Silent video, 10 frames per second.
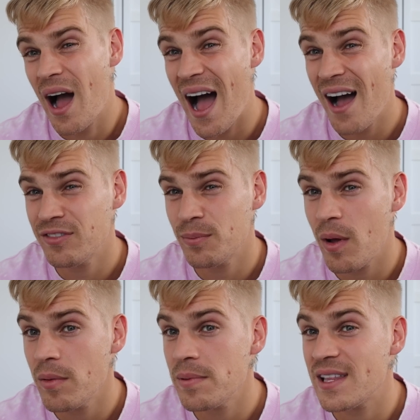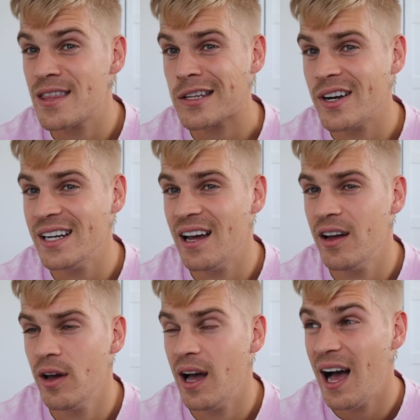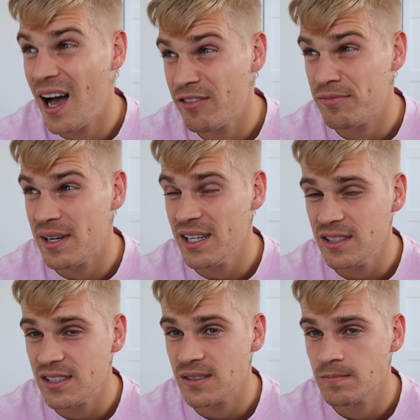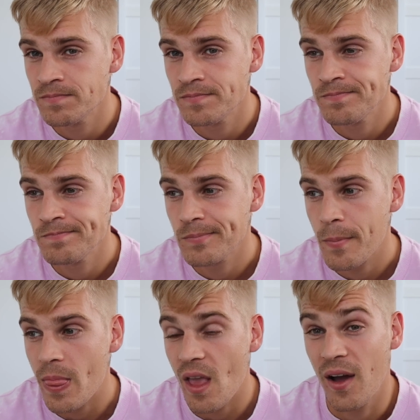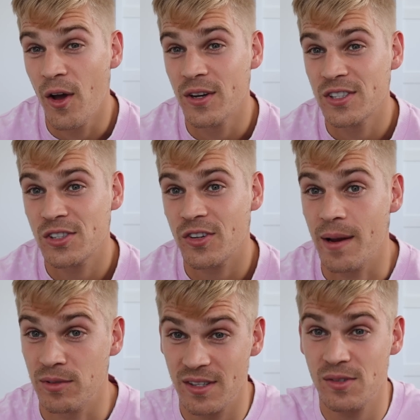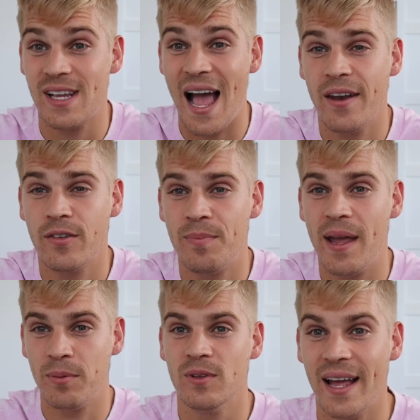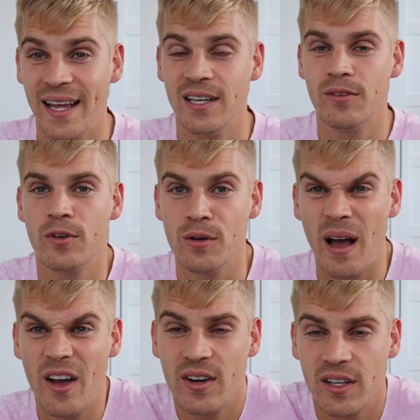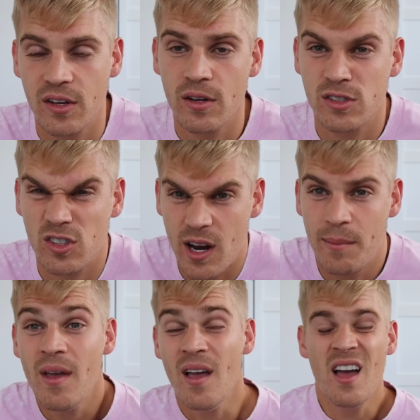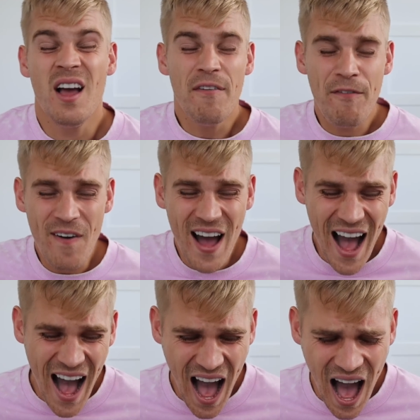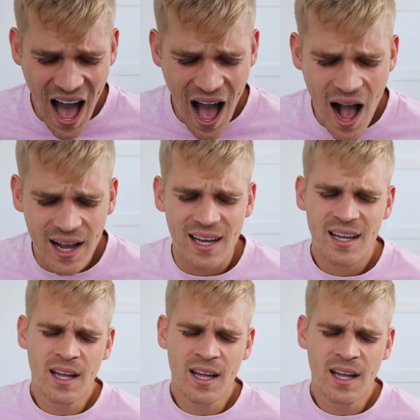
After probably 3.5 minutes, I heard a scream. So this was 100 people laying in a room. I heard a girl scream, "Fuck,